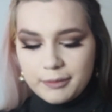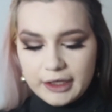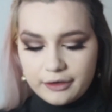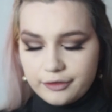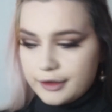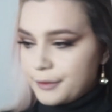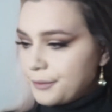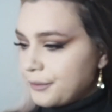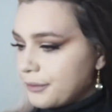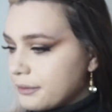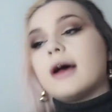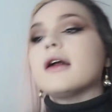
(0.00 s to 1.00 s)
Benefit,
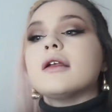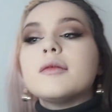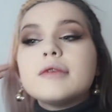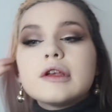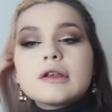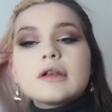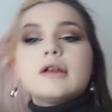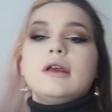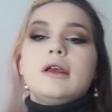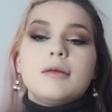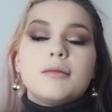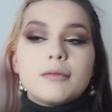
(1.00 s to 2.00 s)
and I'm just going to
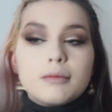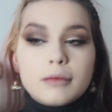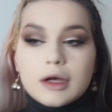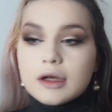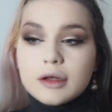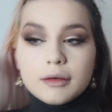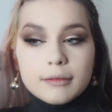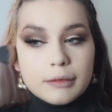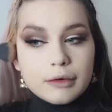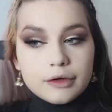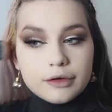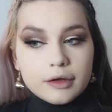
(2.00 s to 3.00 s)
keep my
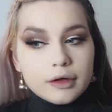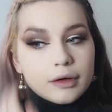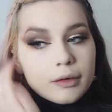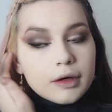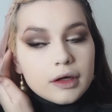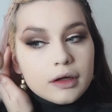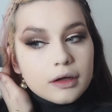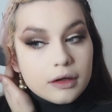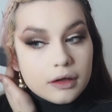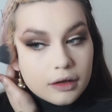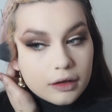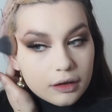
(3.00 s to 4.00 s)
bronzer quite
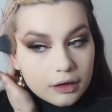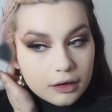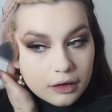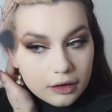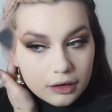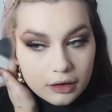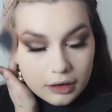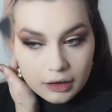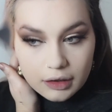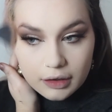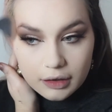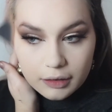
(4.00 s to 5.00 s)

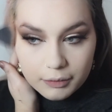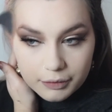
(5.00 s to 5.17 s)
high up.